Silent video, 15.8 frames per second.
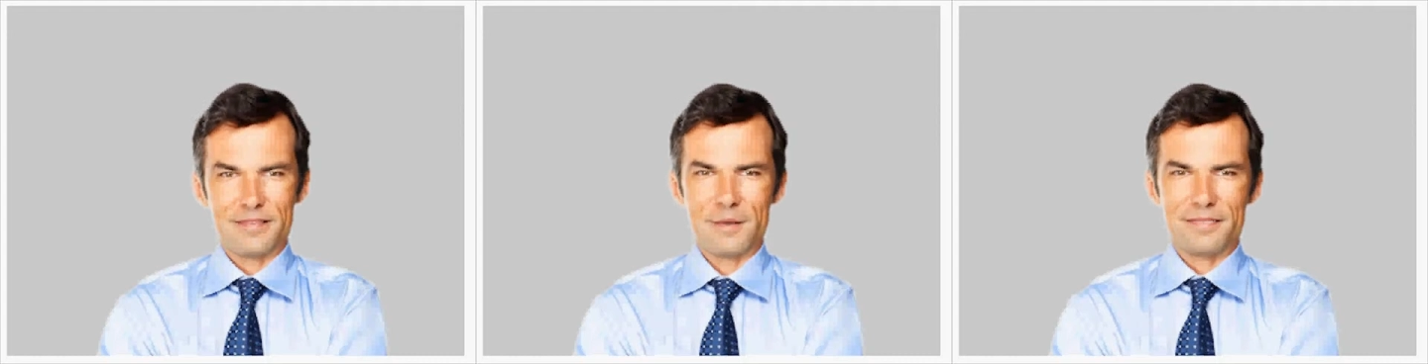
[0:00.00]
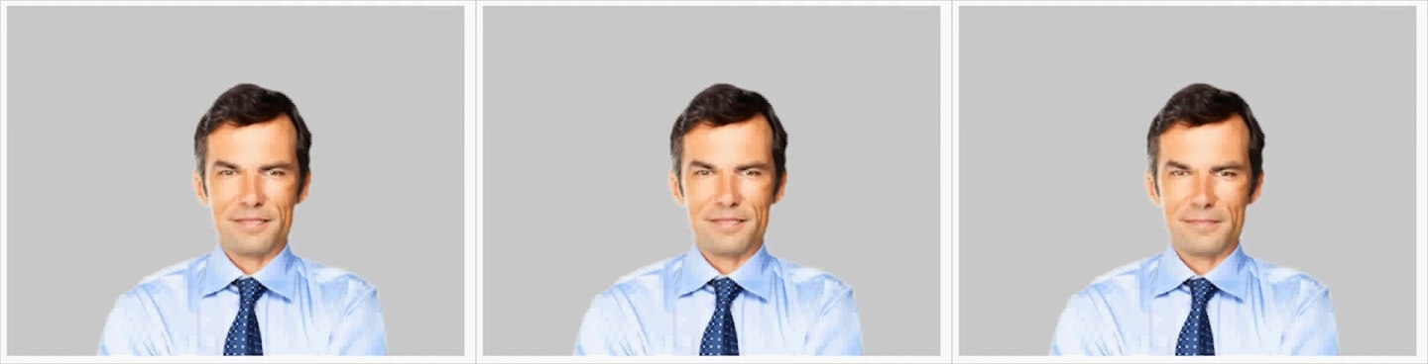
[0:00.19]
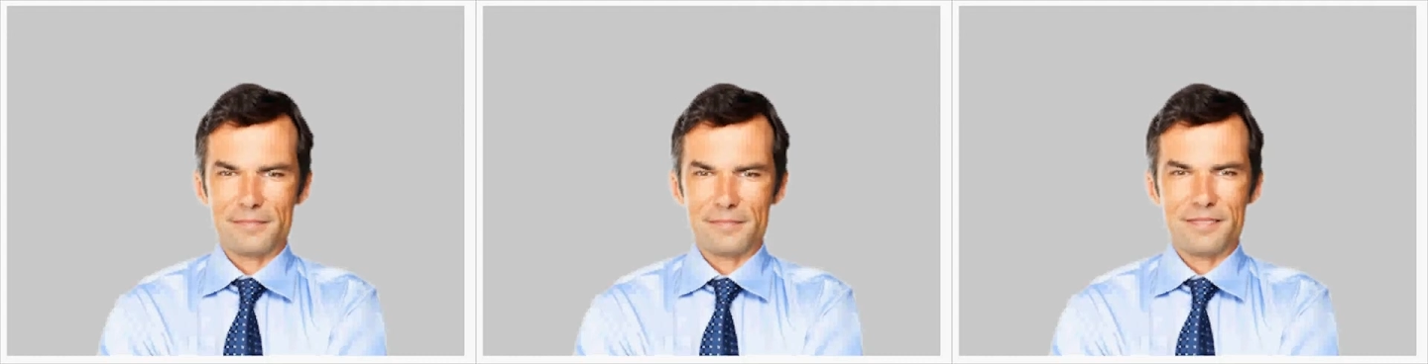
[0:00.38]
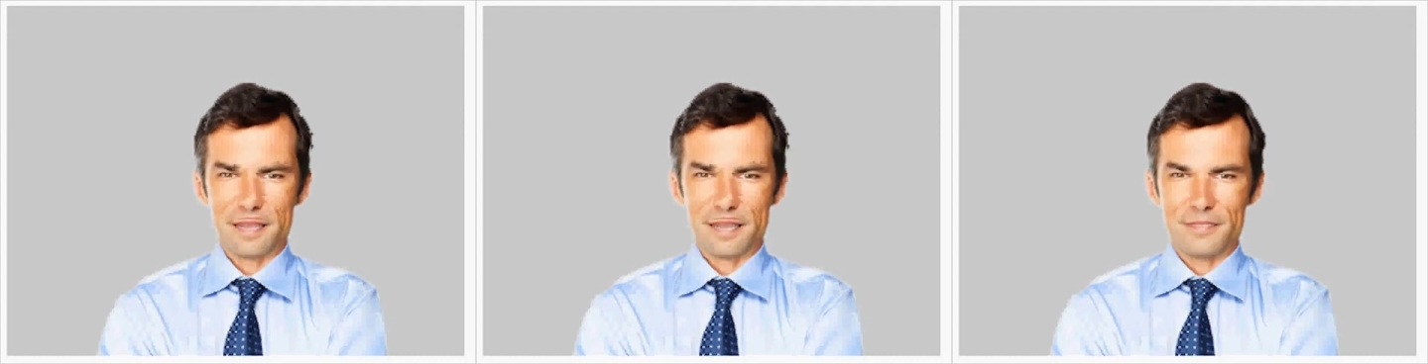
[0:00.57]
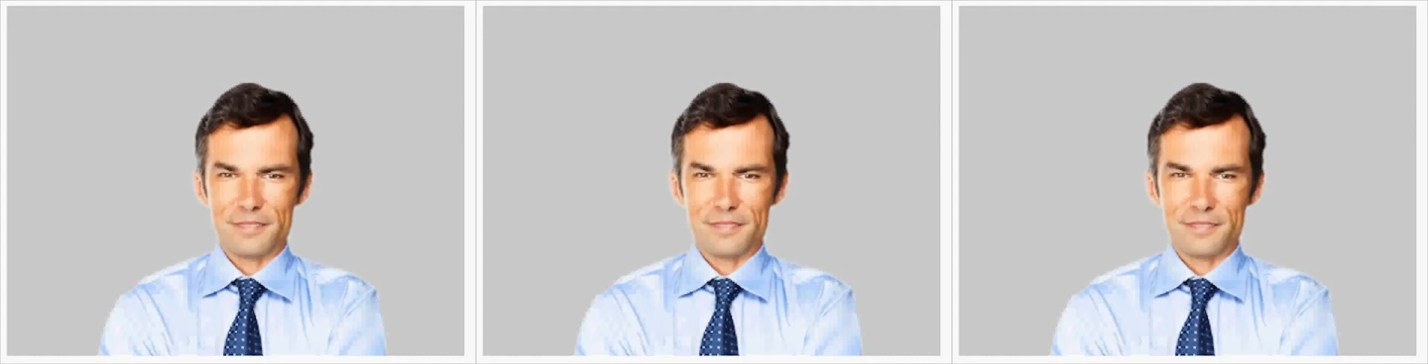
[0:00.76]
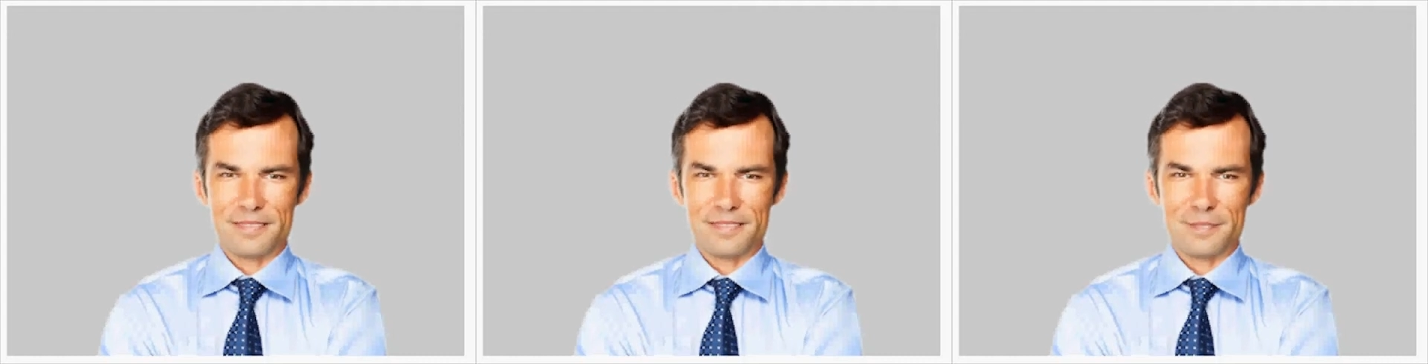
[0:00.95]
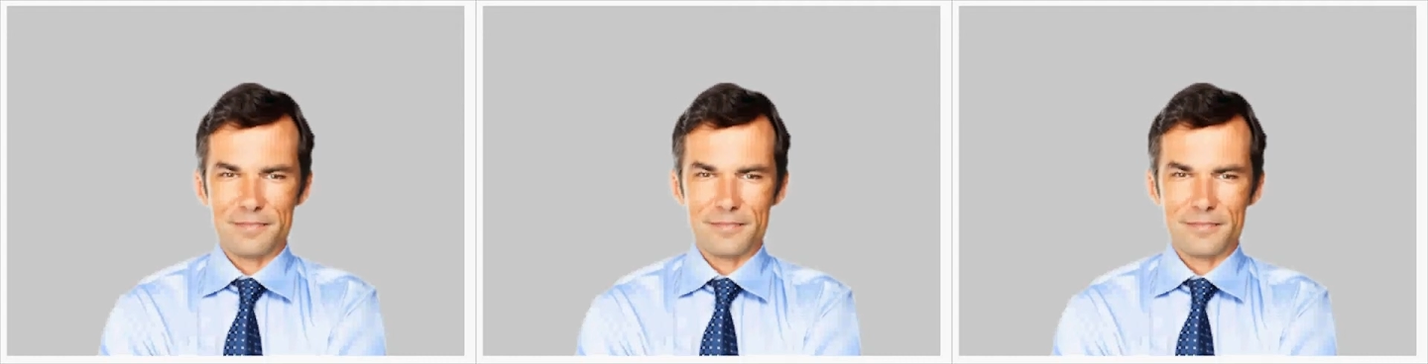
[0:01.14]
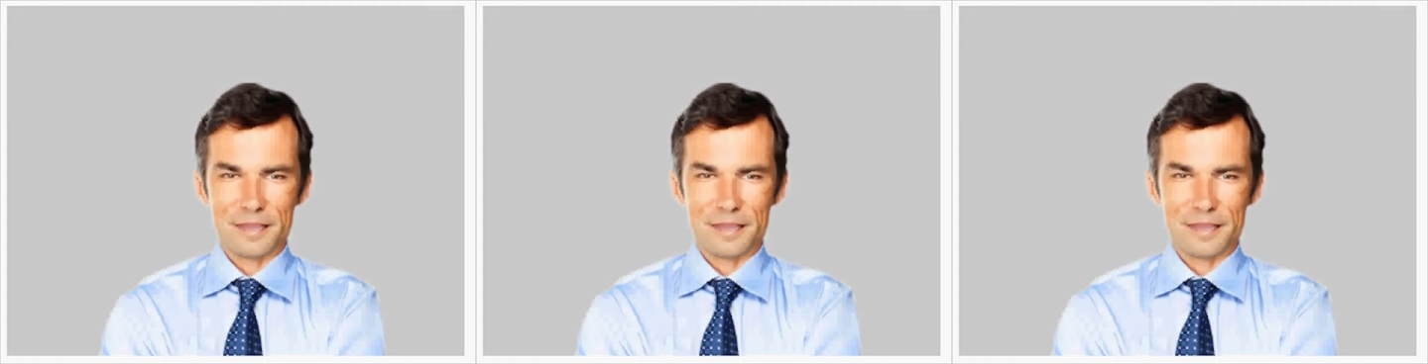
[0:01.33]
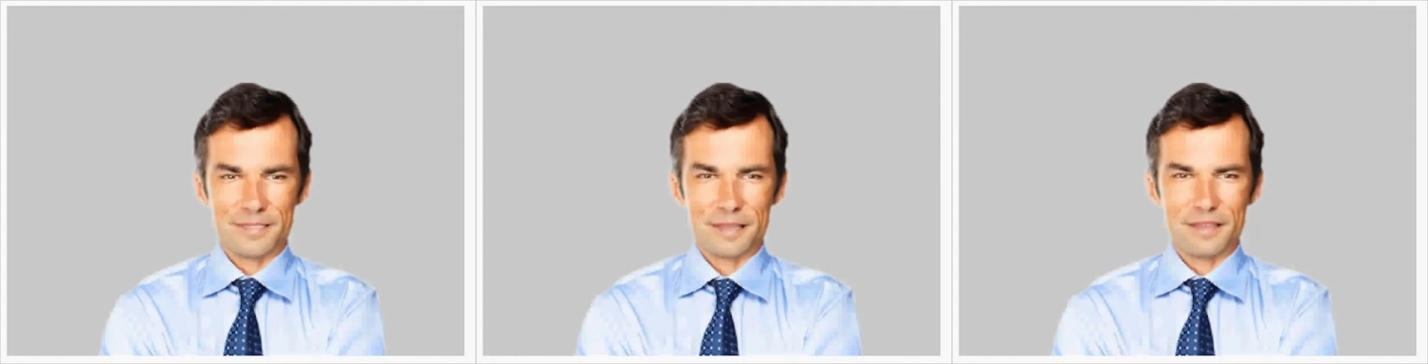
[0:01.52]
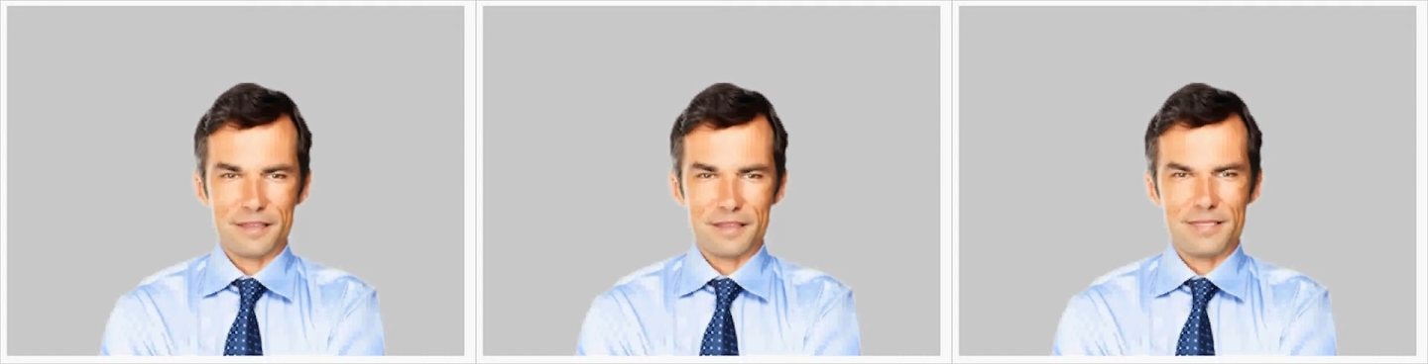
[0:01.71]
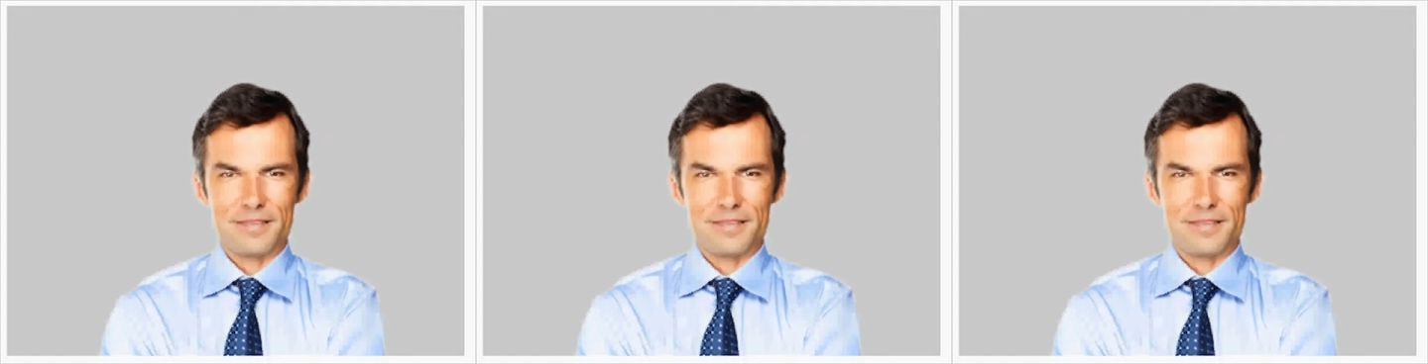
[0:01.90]
of God minimizes us to
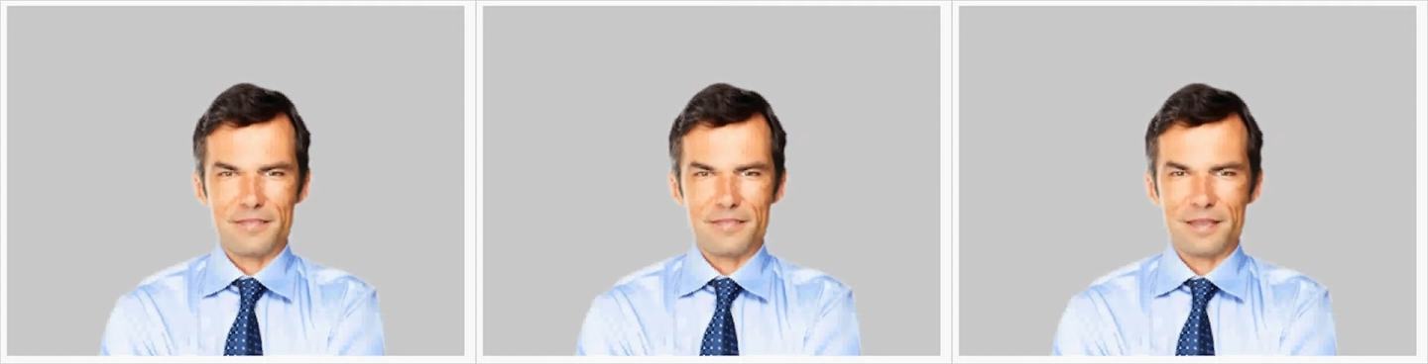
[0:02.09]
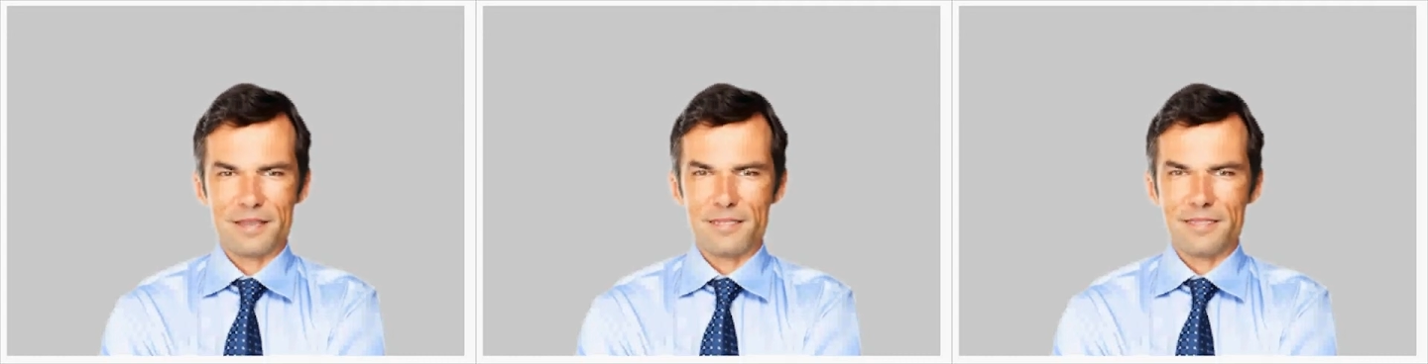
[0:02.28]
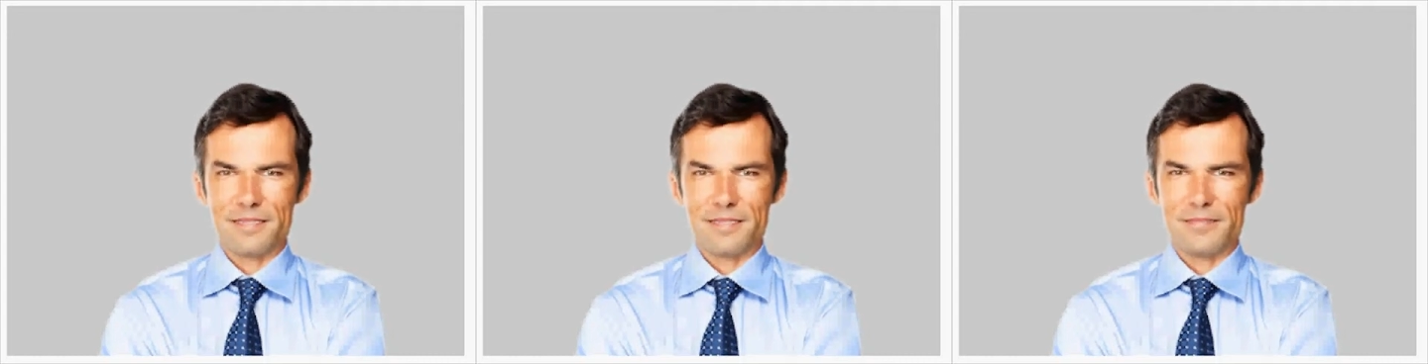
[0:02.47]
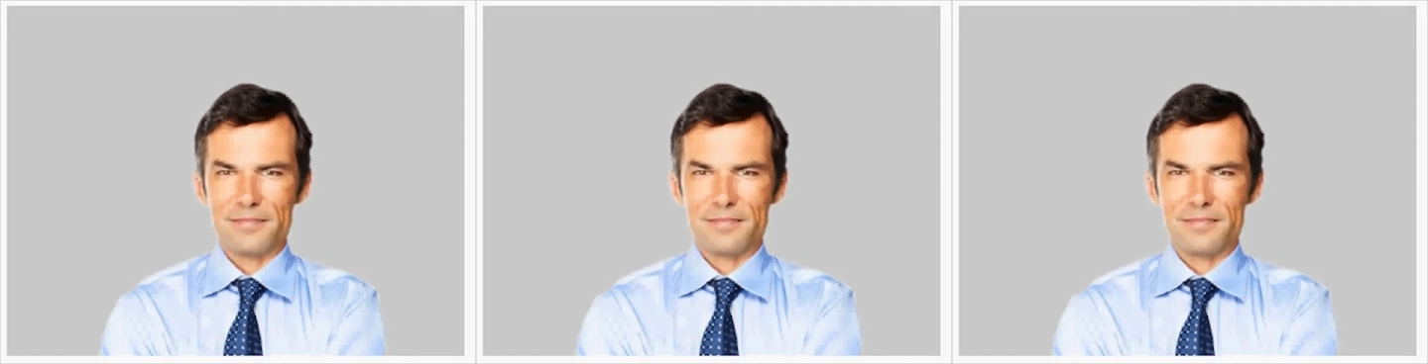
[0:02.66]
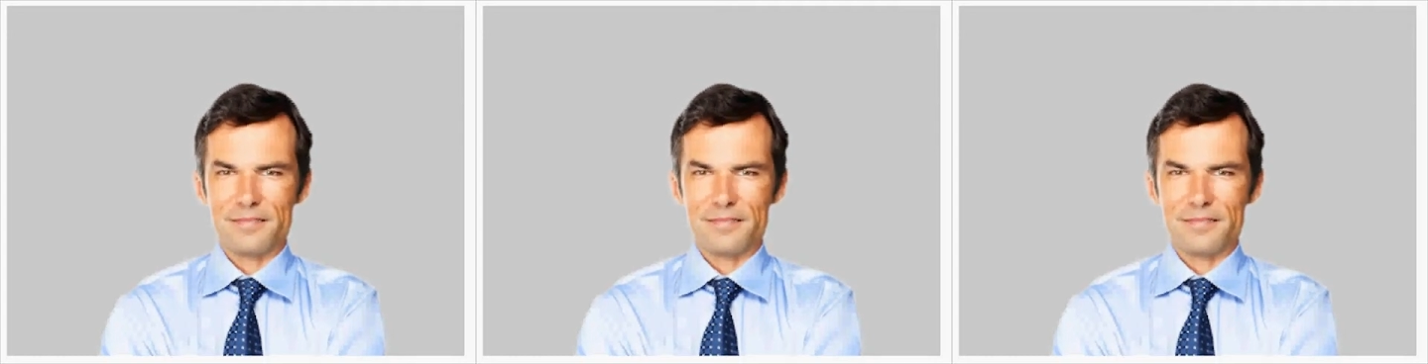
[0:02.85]
practical insignificance.